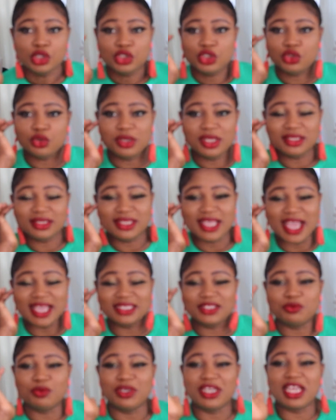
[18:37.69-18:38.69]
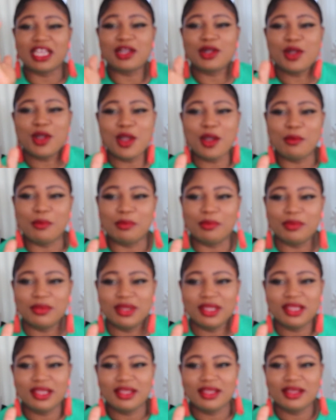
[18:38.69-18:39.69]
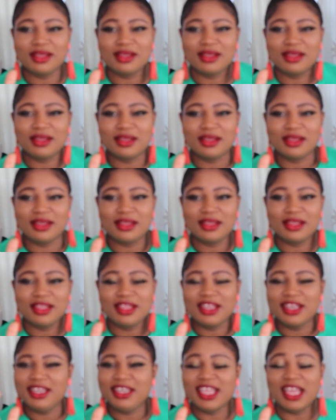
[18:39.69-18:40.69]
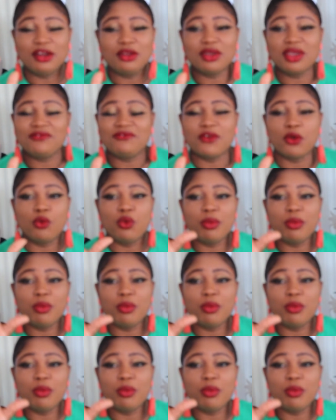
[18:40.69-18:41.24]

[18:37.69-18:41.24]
So these guys, when they come, they're looking for